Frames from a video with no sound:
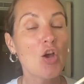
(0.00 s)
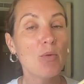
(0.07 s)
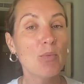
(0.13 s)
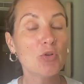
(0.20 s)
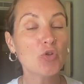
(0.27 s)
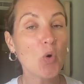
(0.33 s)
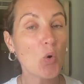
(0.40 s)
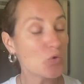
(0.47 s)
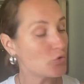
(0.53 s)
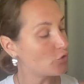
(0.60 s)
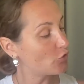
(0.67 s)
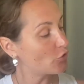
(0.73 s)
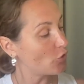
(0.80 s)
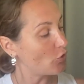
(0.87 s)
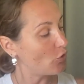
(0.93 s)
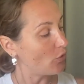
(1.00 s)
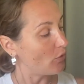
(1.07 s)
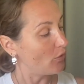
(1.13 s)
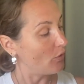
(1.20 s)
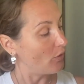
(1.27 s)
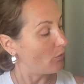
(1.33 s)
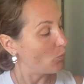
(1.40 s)
But also,
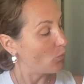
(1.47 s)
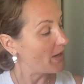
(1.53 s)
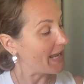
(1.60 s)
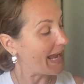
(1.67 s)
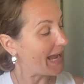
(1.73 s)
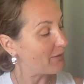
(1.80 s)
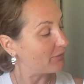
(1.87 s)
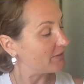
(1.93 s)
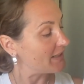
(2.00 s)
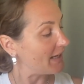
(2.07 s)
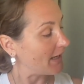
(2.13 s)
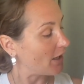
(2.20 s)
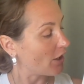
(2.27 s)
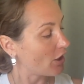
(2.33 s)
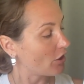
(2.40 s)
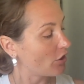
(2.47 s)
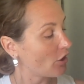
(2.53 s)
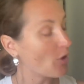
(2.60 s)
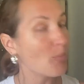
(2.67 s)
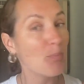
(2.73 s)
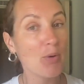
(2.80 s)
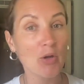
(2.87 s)
we have taken
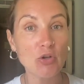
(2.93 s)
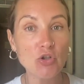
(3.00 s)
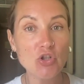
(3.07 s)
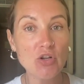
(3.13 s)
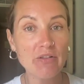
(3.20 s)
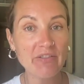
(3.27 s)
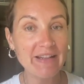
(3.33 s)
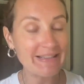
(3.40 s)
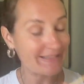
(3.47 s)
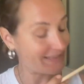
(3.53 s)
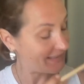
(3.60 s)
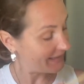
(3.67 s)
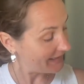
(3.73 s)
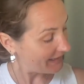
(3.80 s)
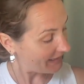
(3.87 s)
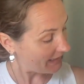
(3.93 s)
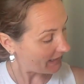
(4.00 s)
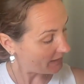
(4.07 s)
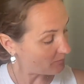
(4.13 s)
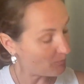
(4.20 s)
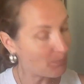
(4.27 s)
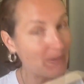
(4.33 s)
a bunch of it
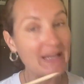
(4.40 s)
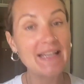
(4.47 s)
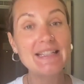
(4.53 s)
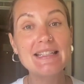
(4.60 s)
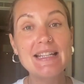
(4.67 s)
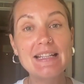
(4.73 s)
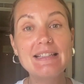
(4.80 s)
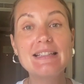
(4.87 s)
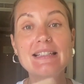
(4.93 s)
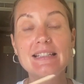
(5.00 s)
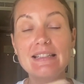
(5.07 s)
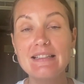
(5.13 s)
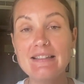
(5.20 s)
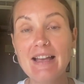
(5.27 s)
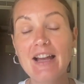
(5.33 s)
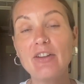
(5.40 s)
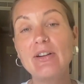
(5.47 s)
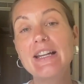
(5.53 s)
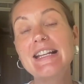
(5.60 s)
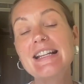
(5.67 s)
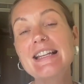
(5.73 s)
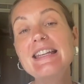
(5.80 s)
and placed it
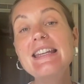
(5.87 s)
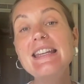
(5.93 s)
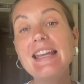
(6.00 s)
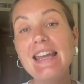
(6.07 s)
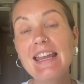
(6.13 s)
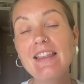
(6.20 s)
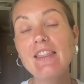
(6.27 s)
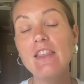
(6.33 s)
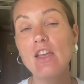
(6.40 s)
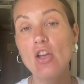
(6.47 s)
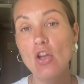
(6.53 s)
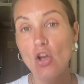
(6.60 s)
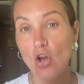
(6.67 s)
directly in